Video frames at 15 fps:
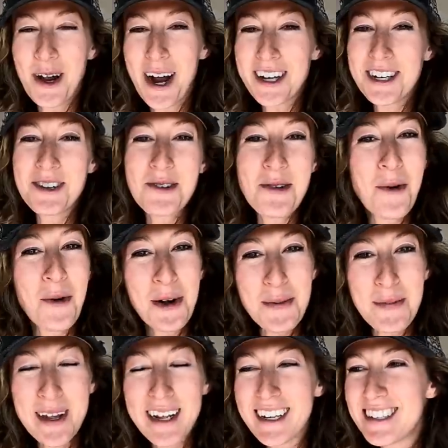We're trying to do
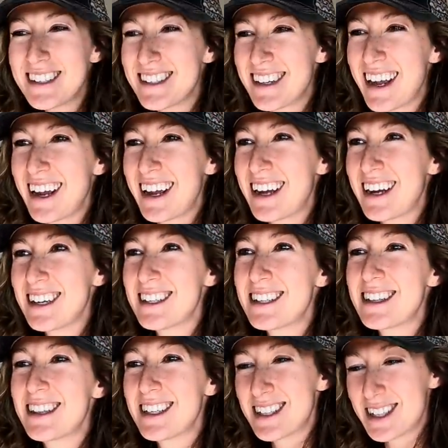corner beads
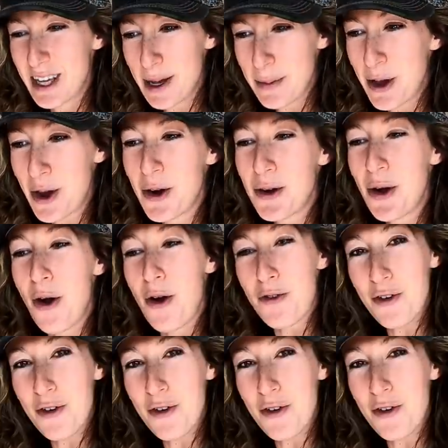and the skim coat